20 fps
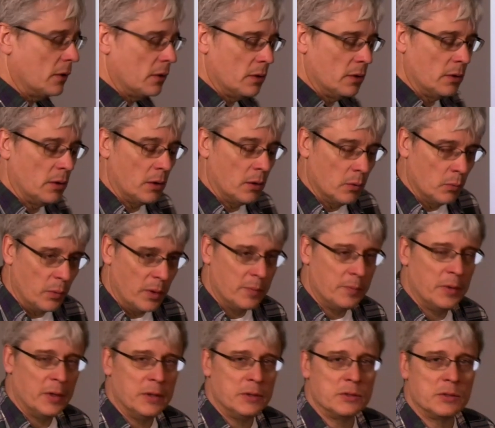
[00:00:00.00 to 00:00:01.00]
our, our
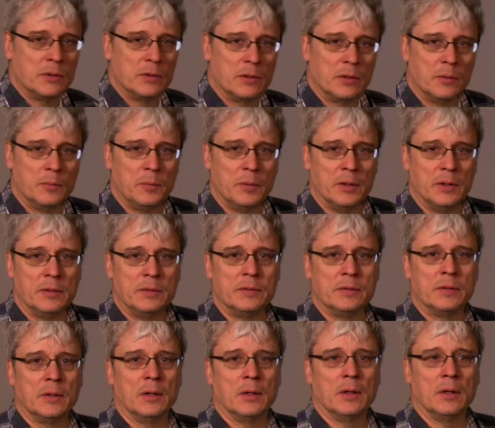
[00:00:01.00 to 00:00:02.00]
webpage a little
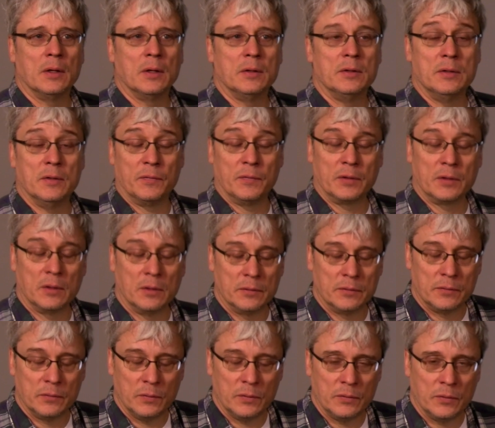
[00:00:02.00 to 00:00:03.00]
bit uh,
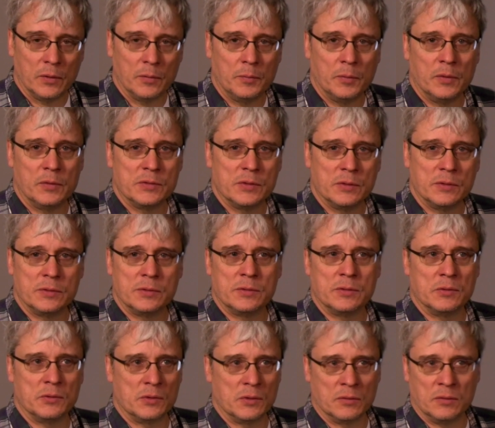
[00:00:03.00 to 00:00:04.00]
difficult to interpret
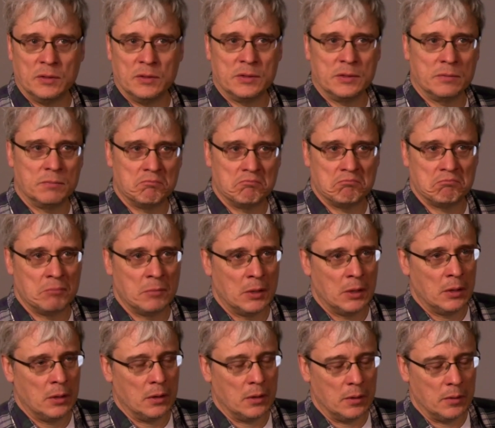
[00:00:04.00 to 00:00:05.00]
since there's at least
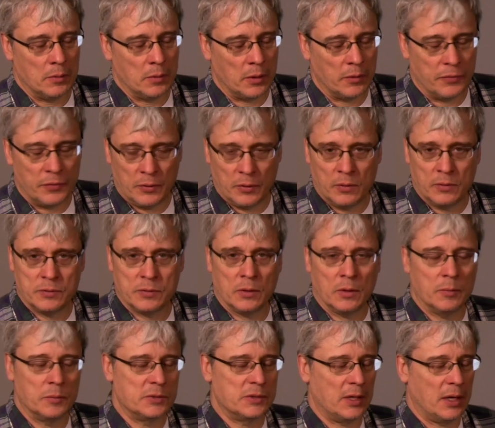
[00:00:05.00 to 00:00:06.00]
uh, a third to
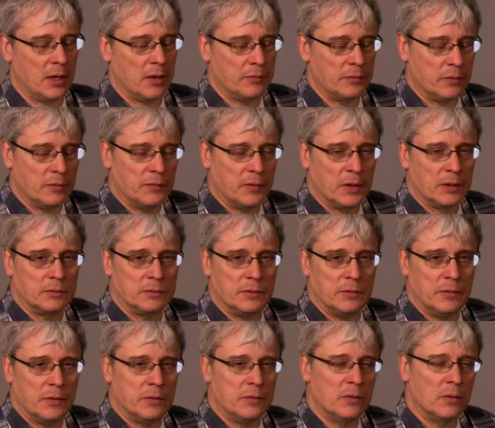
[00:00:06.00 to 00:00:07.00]
almost half of the
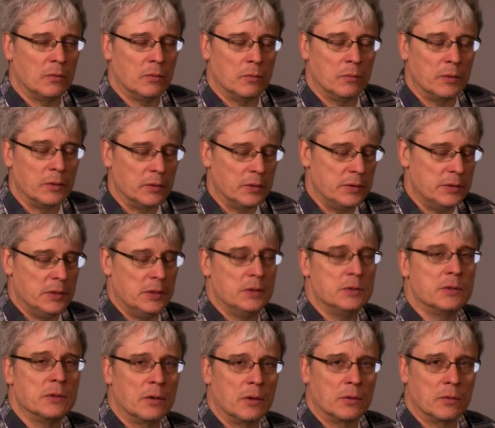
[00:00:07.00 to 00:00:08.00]
faculty there don't really
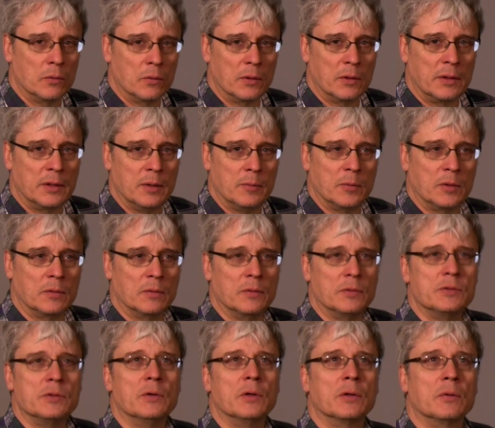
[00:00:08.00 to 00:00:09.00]
teach in our core chemical
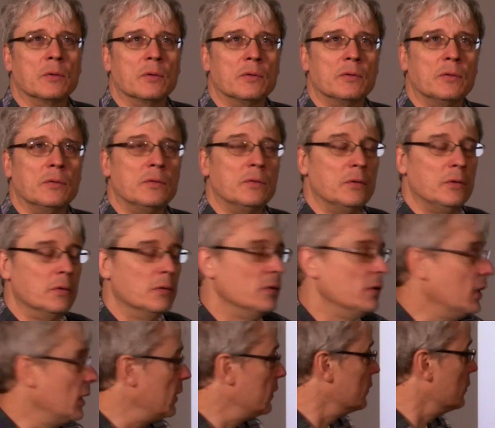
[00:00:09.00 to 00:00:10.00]
engineering courses, so you're
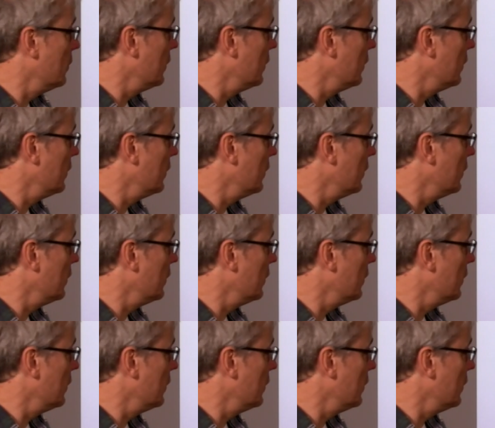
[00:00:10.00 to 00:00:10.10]
not